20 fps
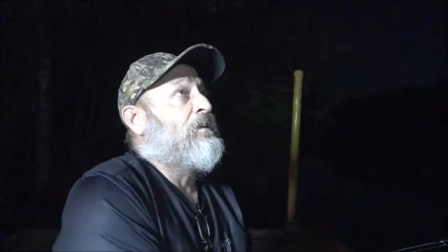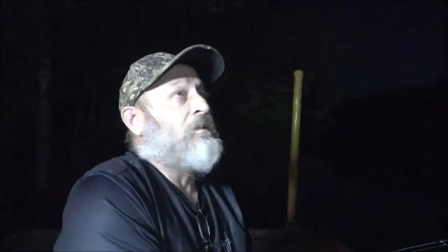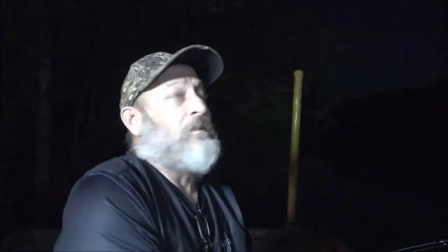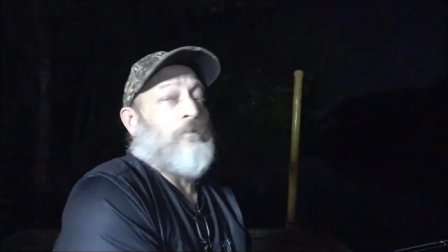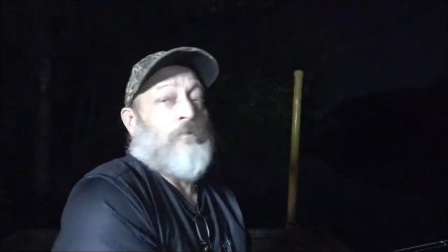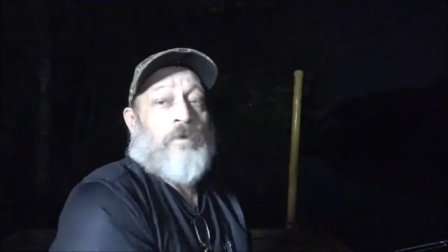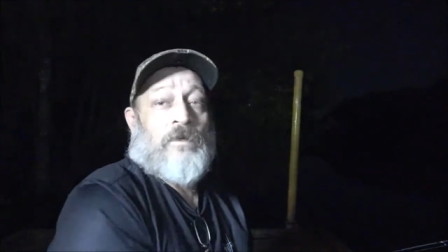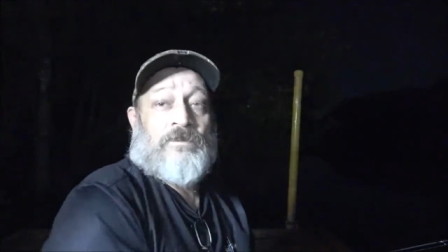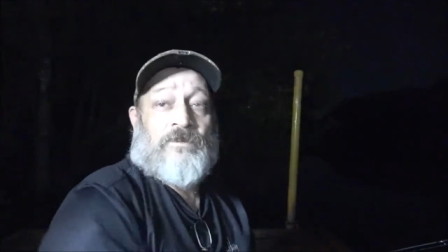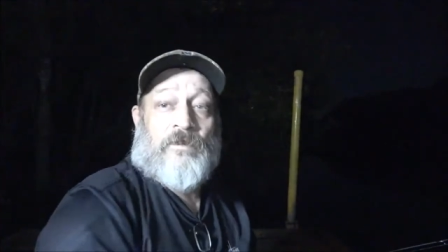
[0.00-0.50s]

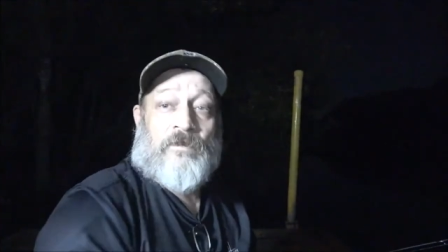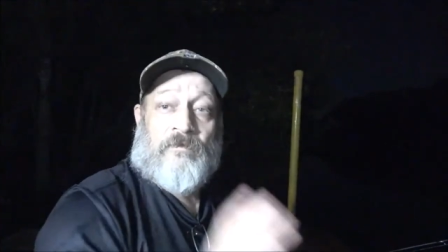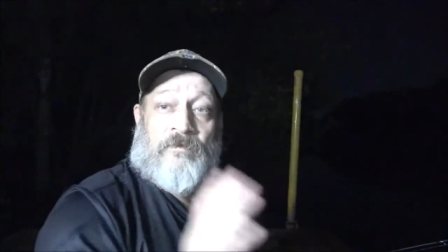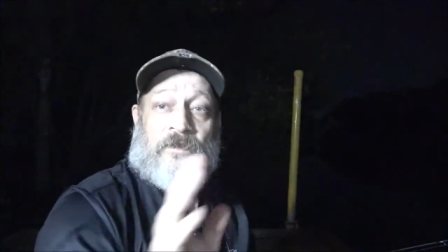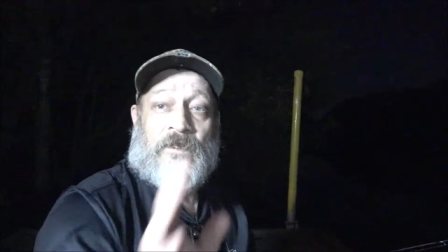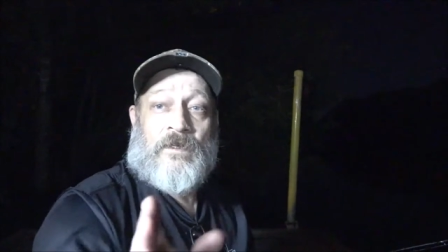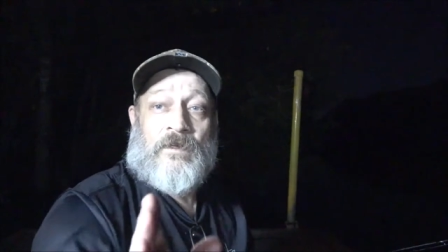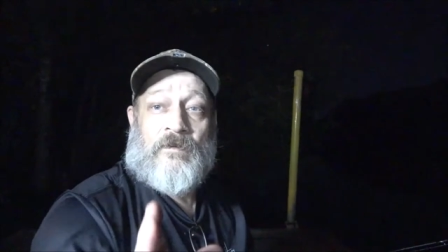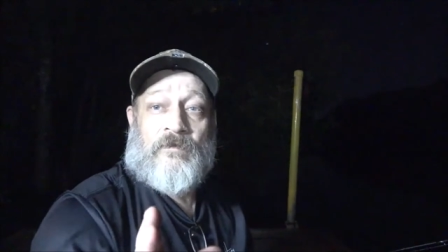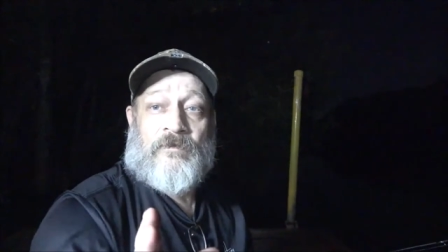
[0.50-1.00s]
you watch her
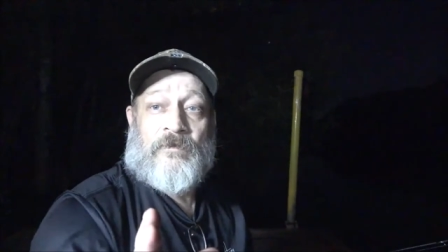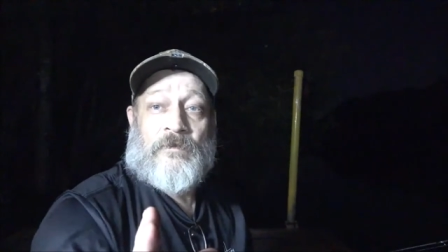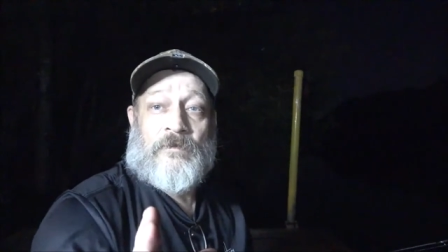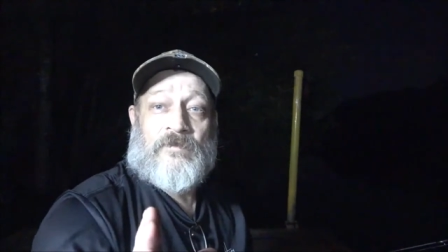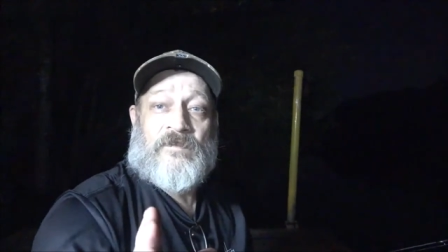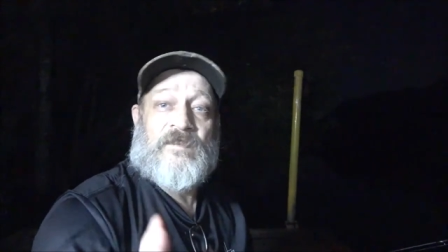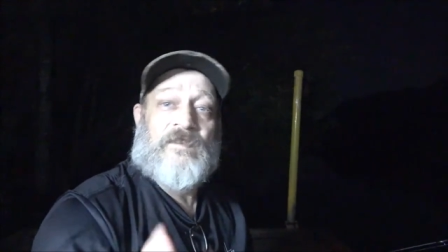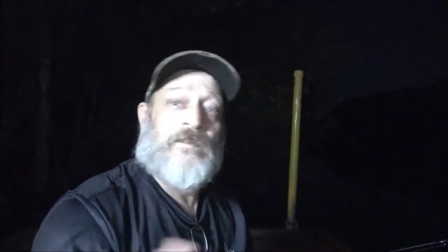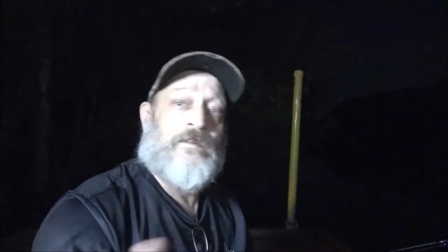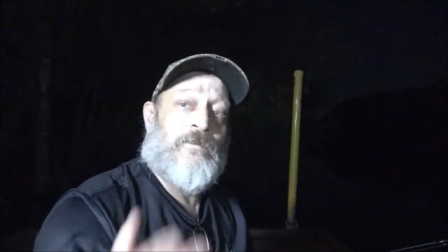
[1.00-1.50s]
video
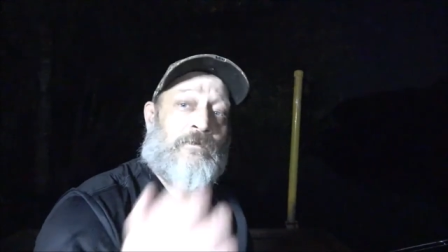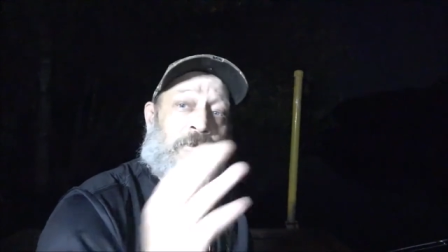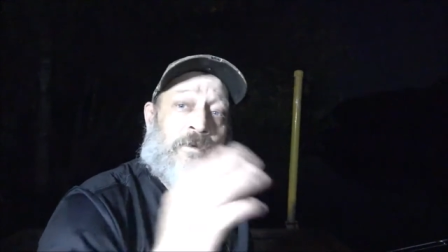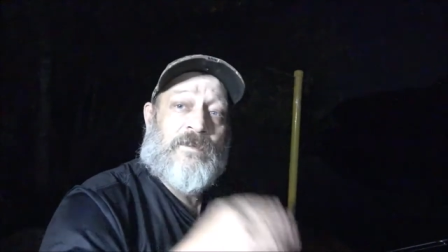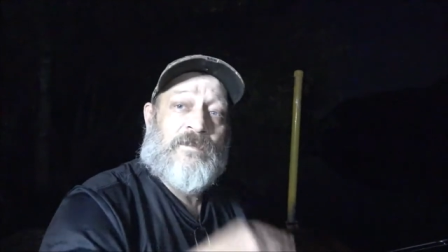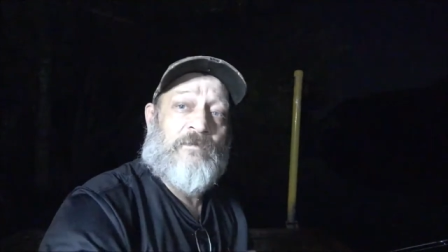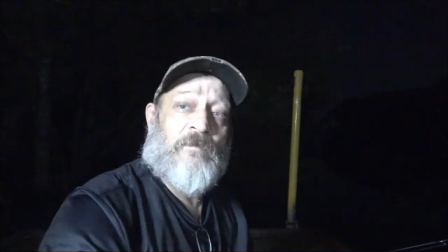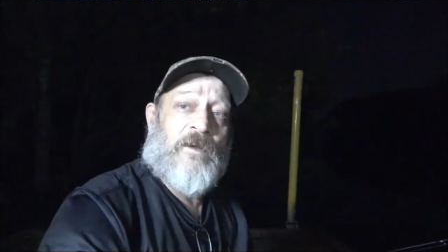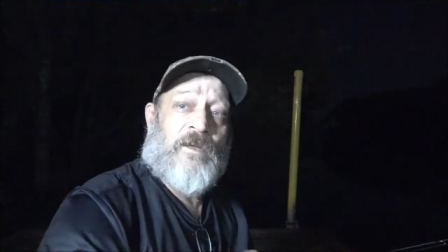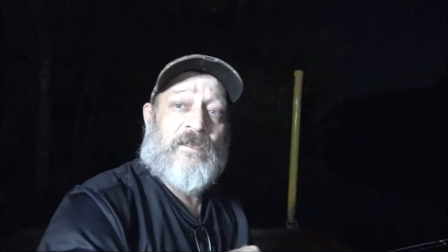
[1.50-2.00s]
first and then you
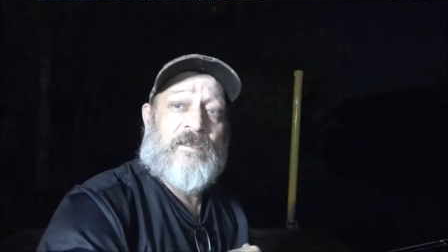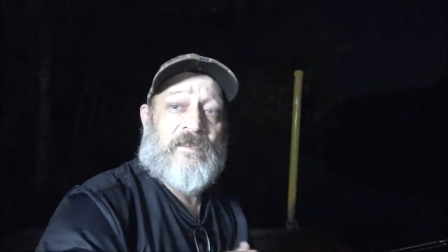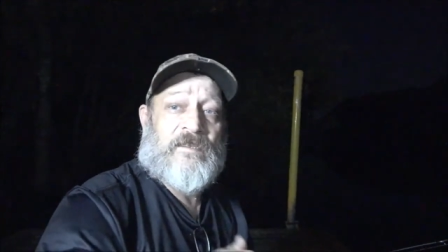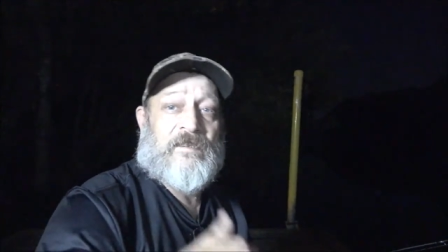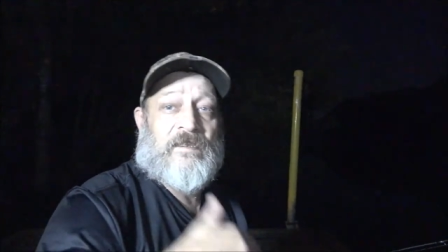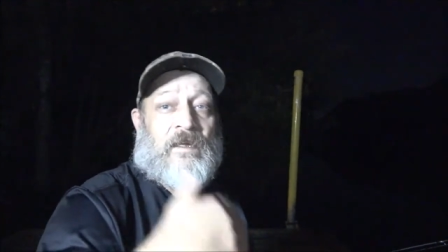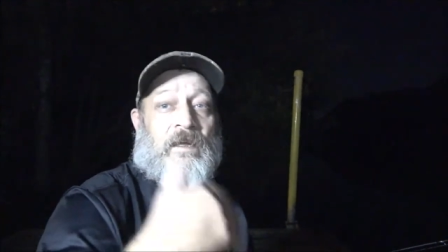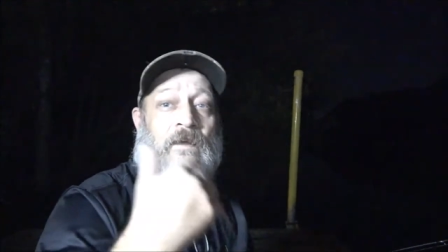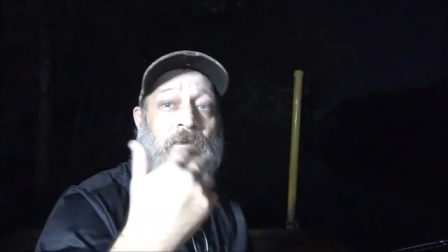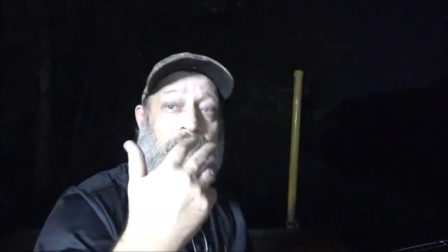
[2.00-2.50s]
watch mine to
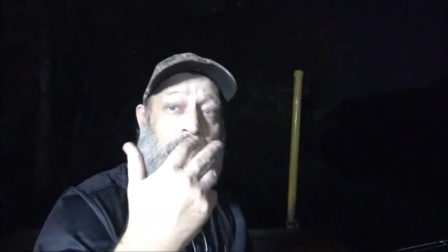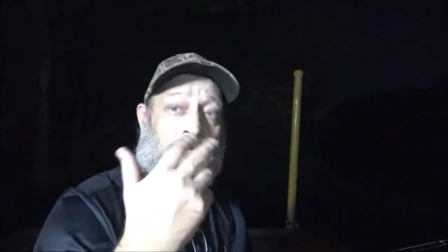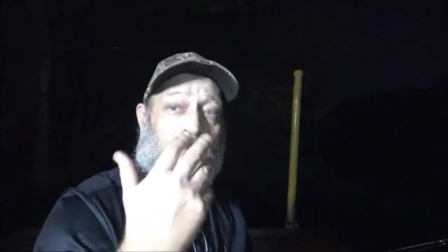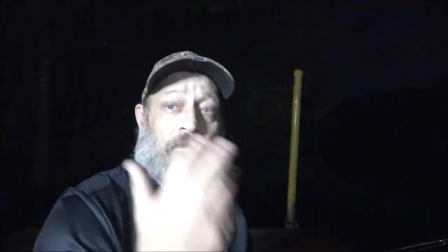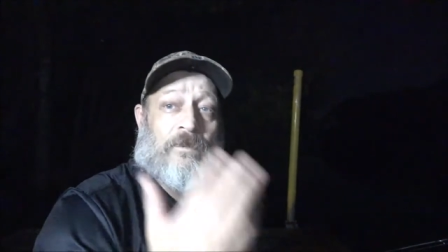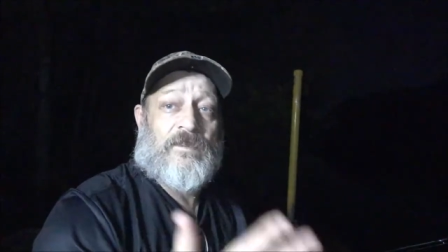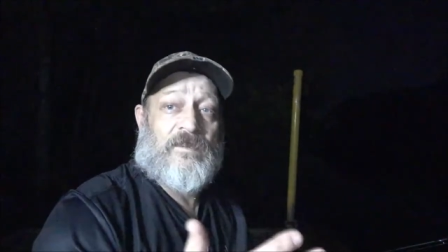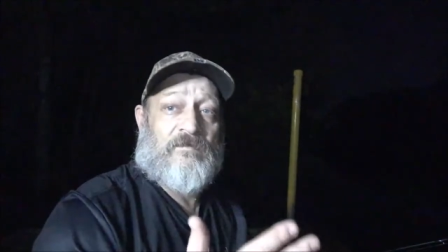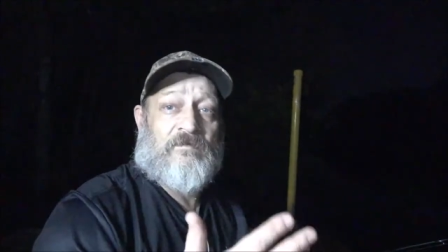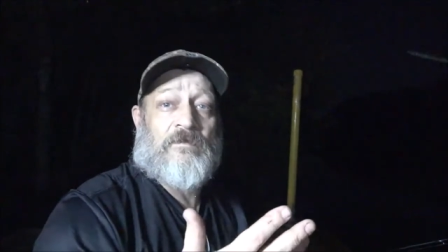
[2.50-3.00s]
see how you're
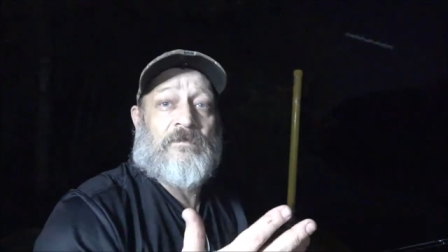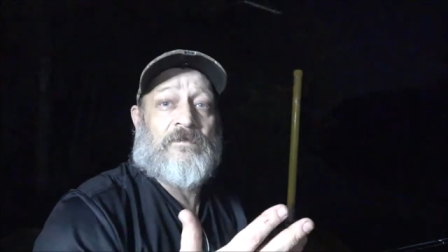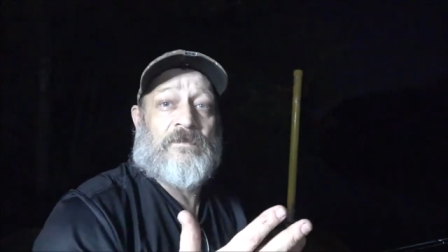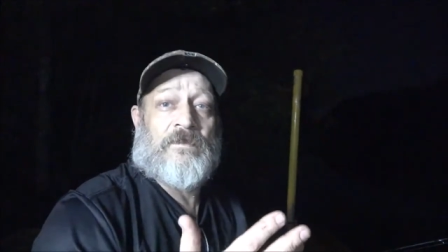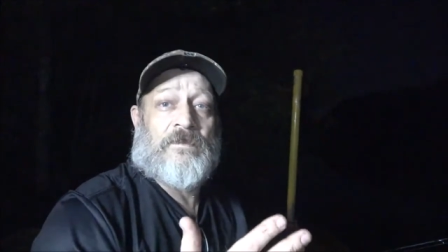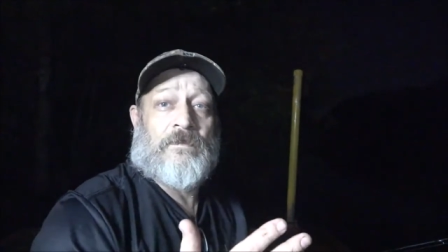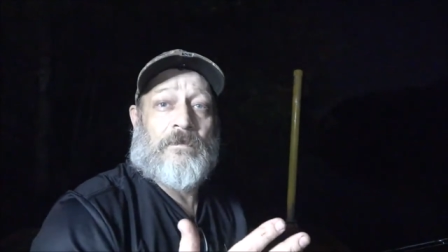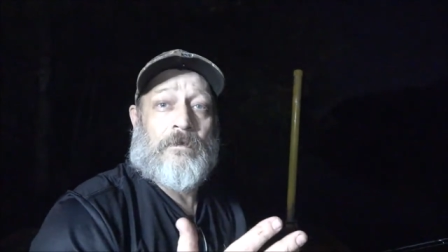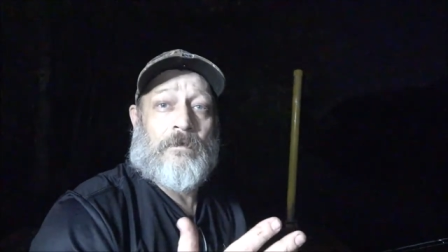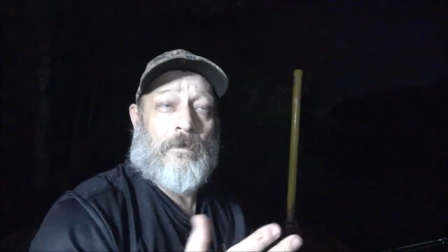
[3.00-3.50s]
really supposed
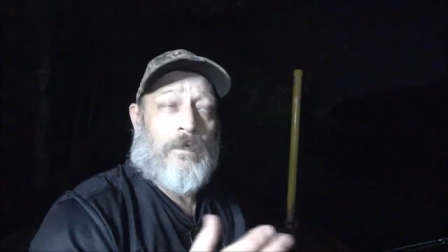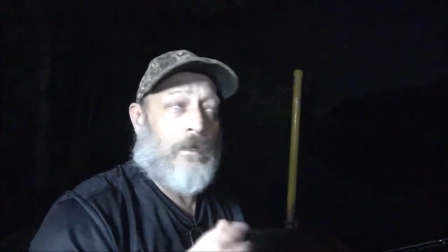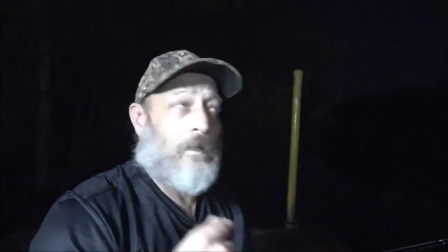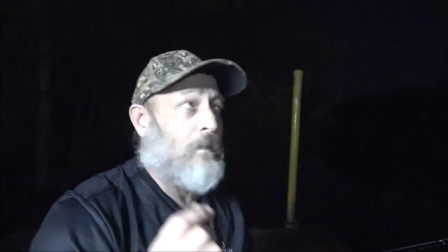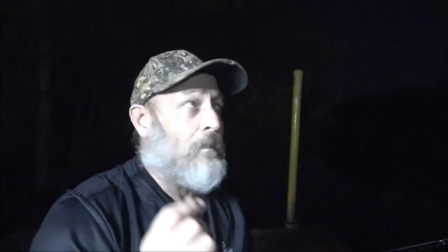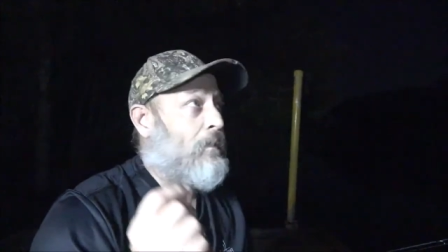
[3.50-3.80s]
to do it.